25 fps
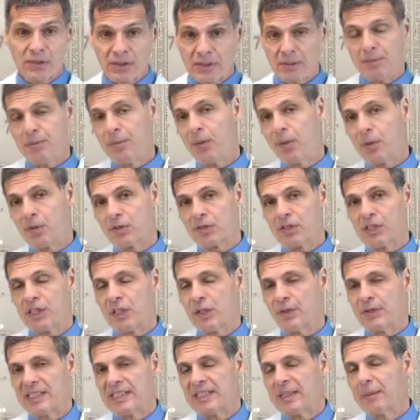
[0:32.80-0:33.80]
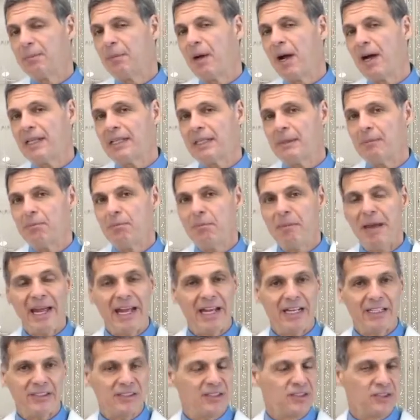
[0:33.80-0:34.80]
What's important to know is that the body
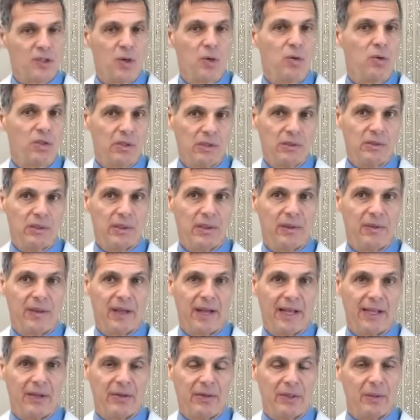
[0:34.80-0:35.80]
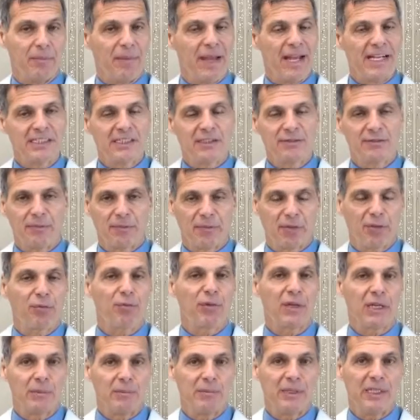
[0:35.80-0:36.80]
makes its own glutathione. It makes it from
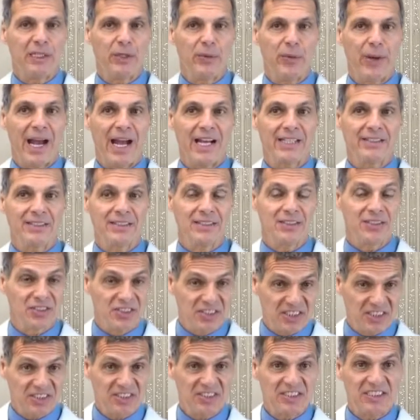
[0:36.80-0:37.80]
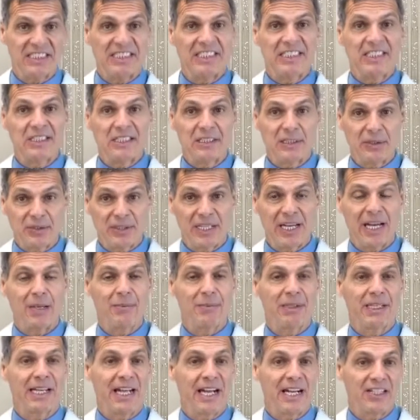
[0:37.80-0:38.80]
three amino acids, cysteine,
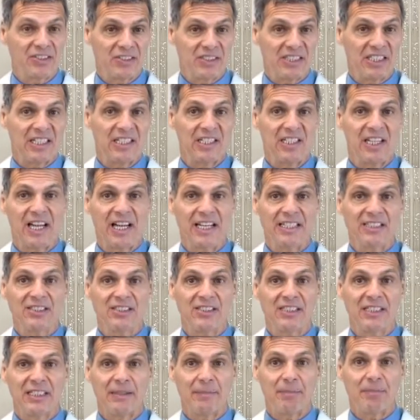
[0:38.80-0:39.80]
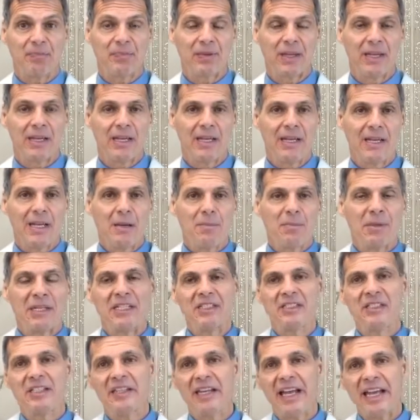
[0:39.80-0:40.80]
glutamic acid, and glycine. But
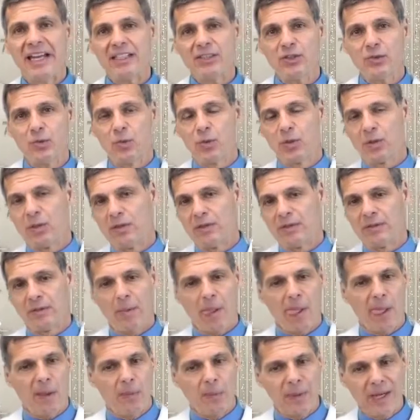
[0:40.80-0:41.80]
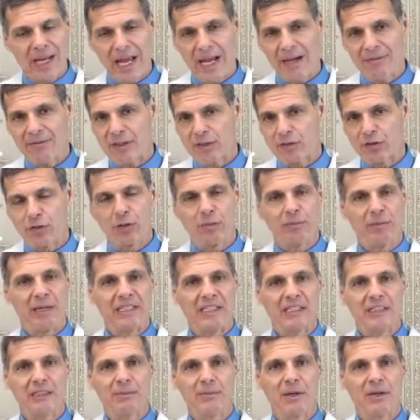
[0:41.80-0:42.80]
in today's world, we have a
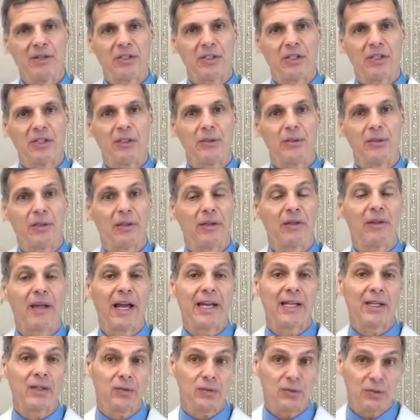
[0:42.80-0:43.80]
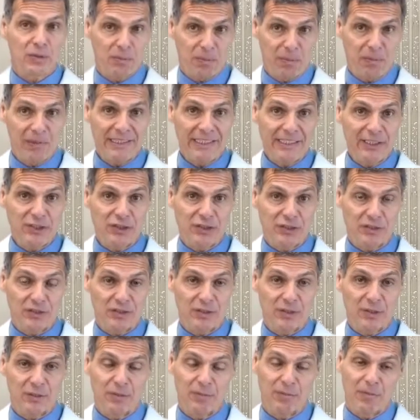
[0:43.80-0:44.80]
tremendous amount of glutathione
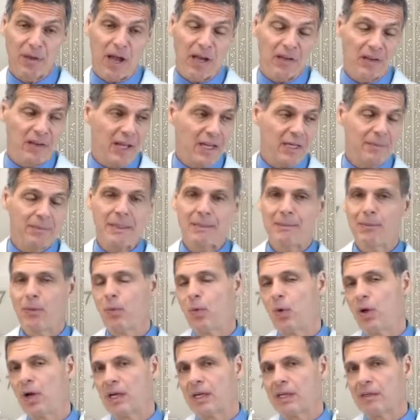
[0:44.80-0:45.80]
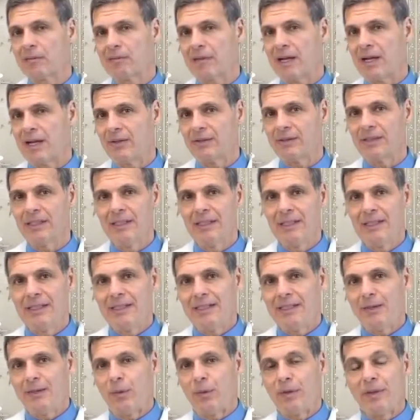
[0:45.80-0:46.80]
depletion. So a lot of people walk around
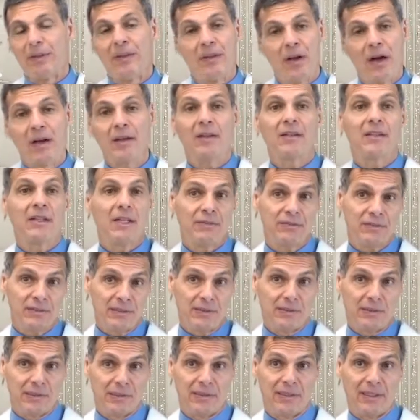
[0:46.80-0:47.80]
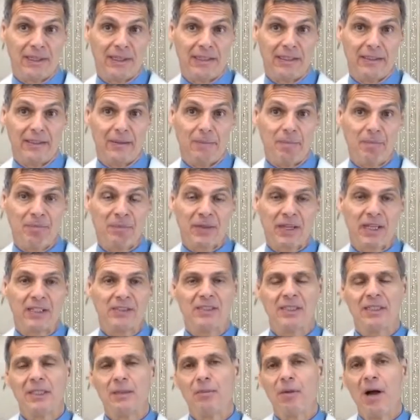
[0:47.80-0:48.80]
with not enough glutathione.
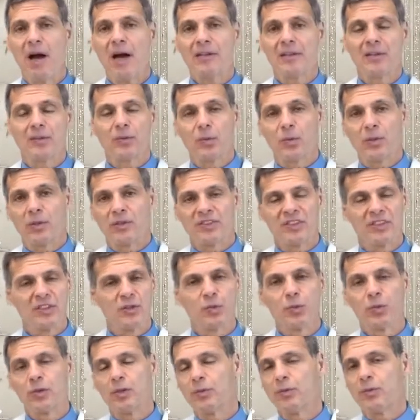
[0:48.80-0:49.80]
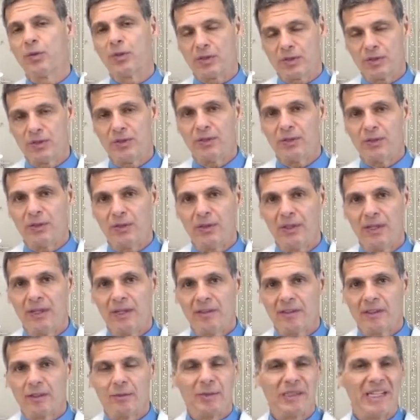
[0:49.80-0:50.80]
Because in the modern world, since World War II,
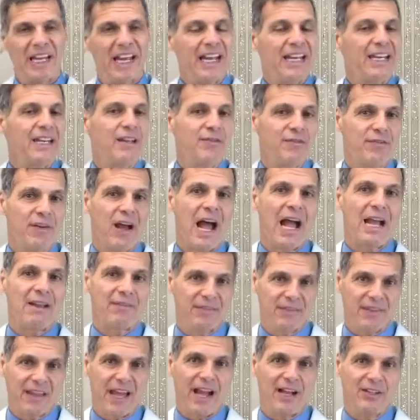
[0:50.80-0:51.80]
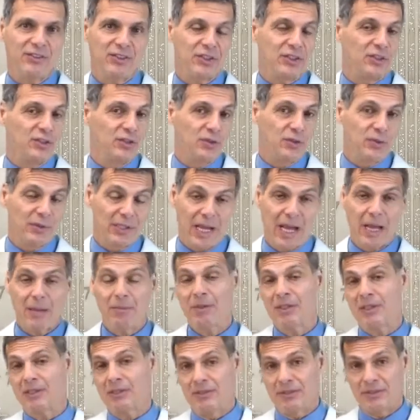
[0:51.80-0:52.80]
there's been 85,000 new
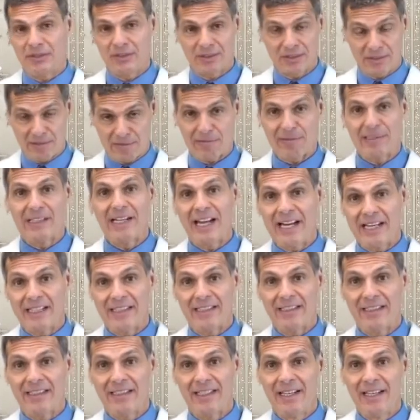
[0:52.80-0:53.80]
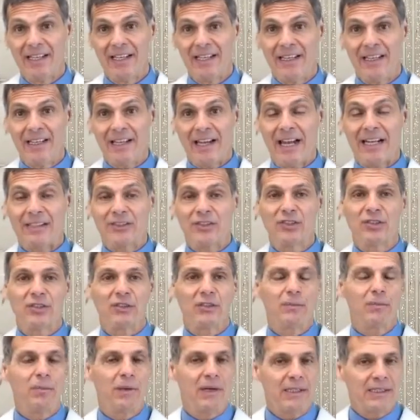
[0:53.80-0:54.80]
chemicals created. And so
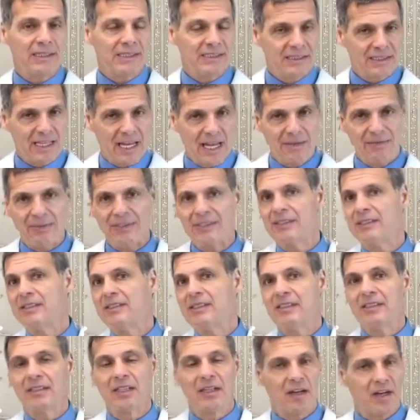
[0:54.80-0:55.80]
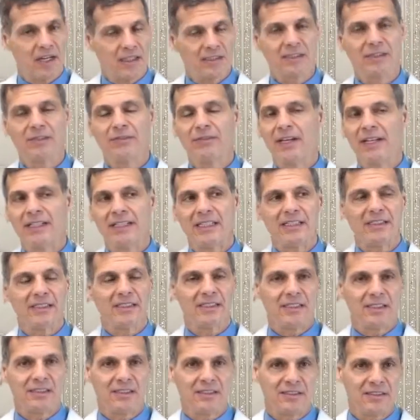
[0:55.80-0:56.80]
the body's having to detoxify
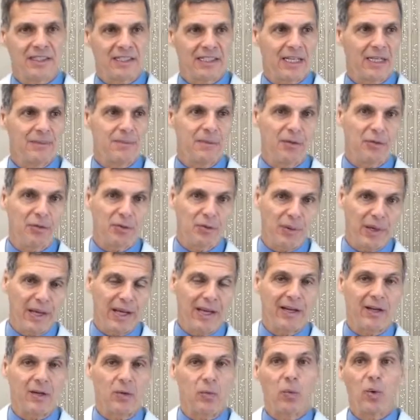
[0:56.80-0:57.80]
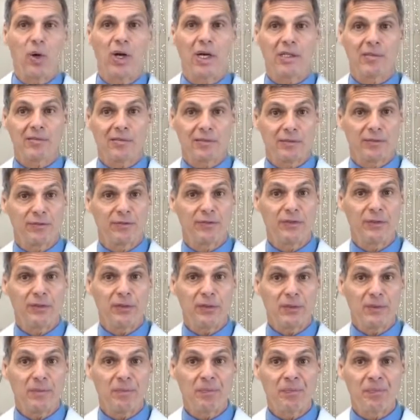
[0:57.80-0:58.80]
these things as they come in through air, water, and
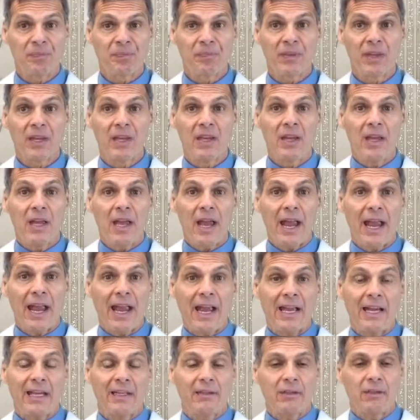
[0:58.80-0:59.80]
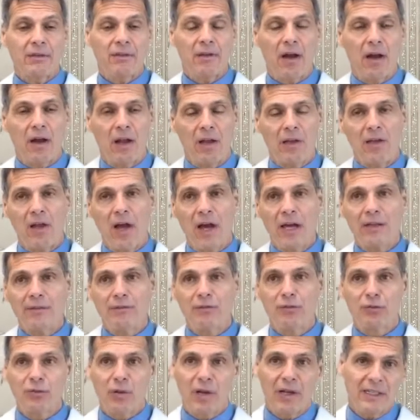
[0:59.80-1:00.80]
food. And a lot
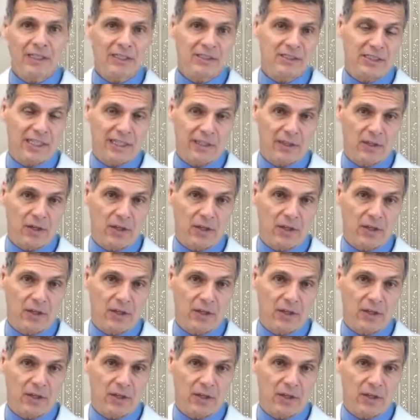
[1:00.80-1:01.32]
of drugs,